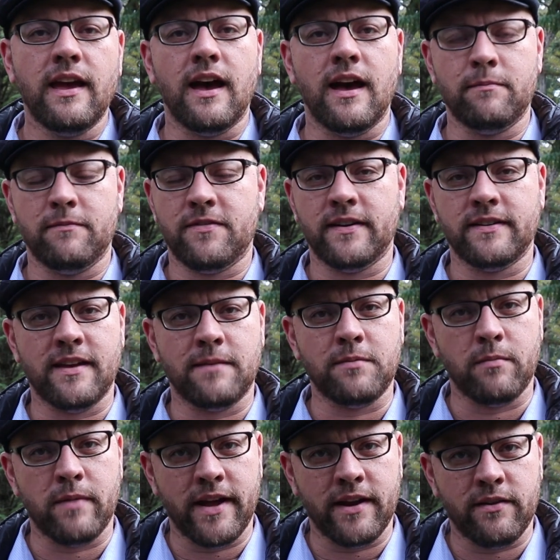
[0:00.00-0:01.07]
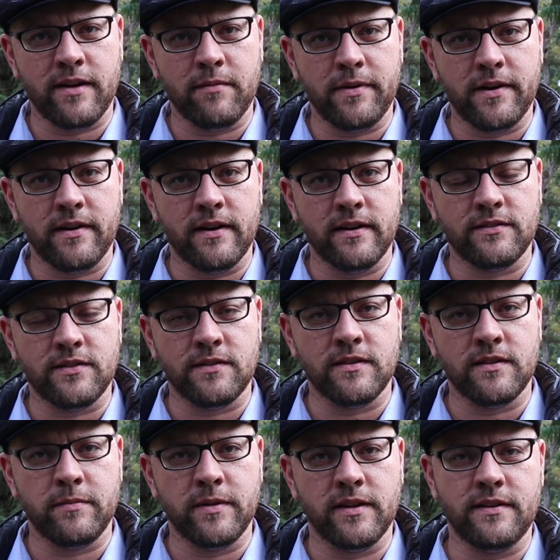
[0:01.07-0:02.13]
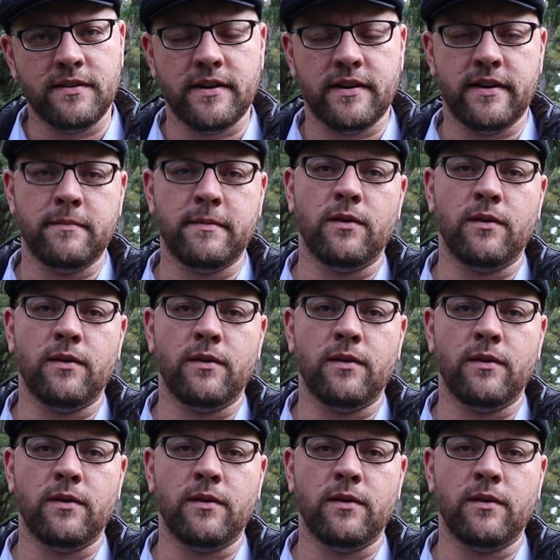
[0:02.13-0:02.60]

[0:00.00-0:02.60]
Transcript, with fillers: Um, for example, my grandparents served in the military.